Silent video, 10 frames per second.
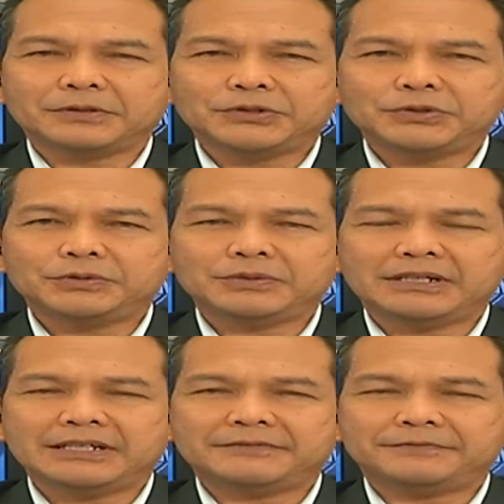you
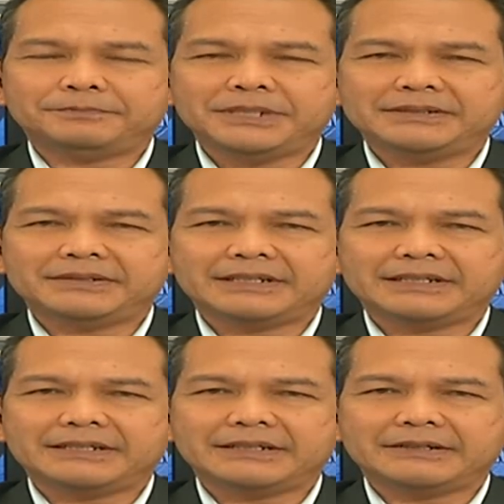have been
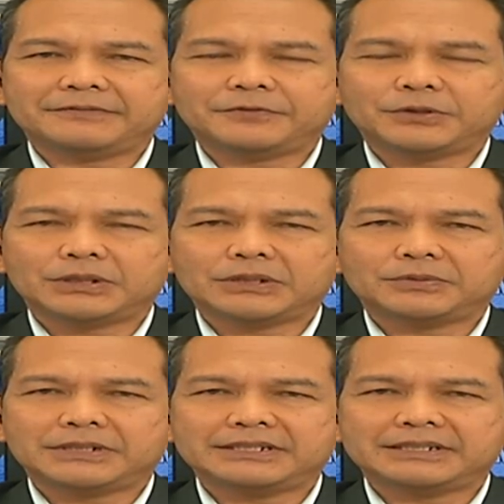there uh, for
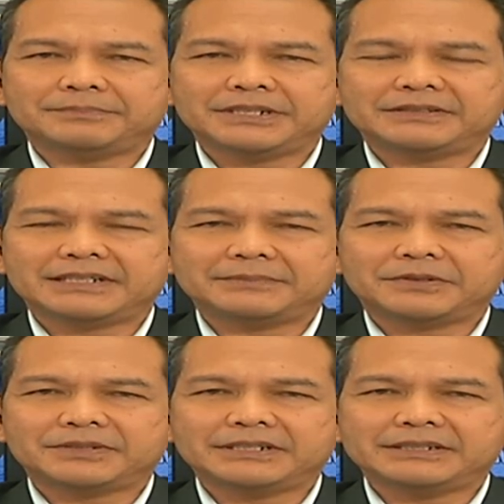quite a bit of time
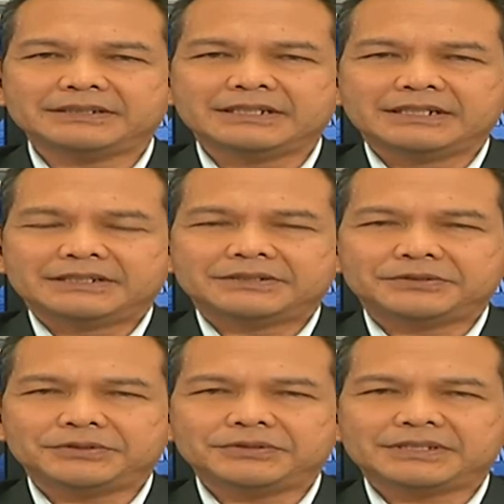already.
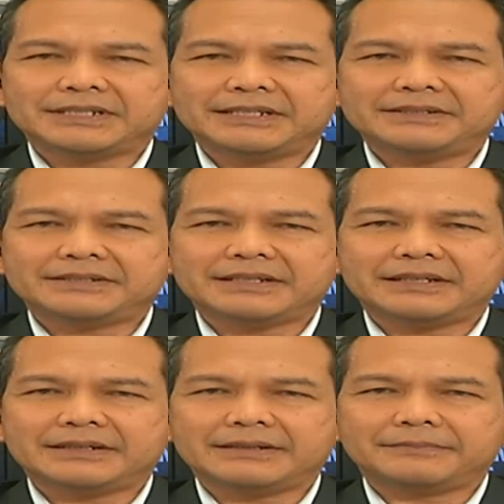Do you sense
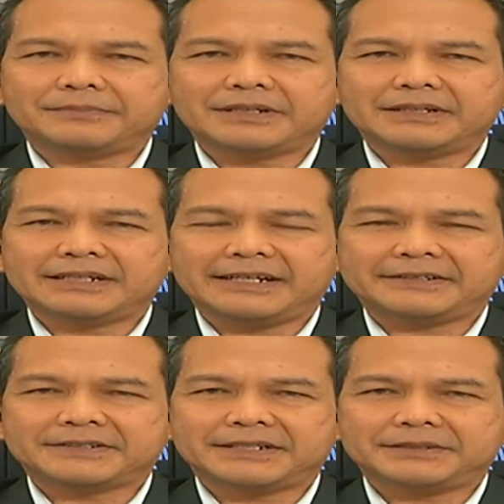um, uh,
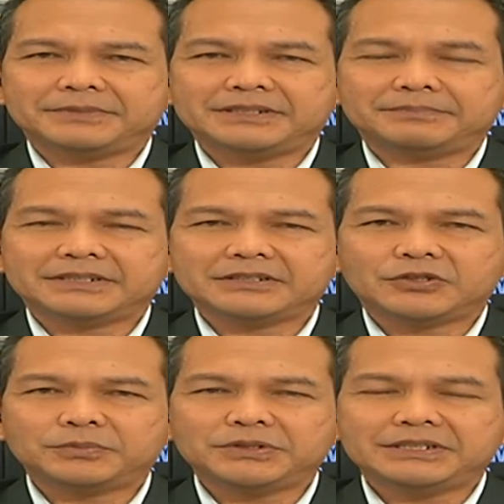excitement among the
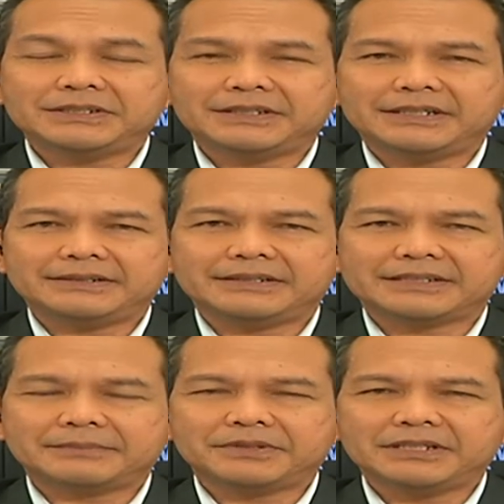community there that
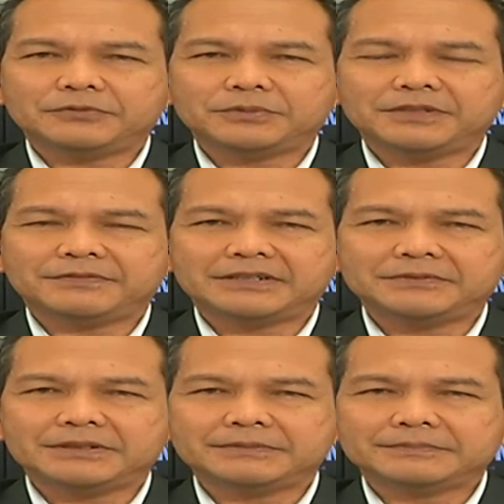something would be
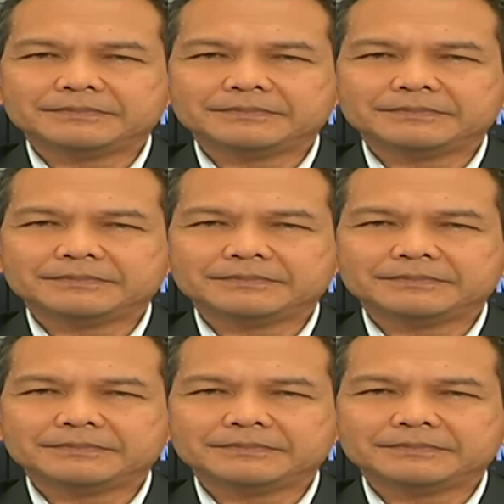found?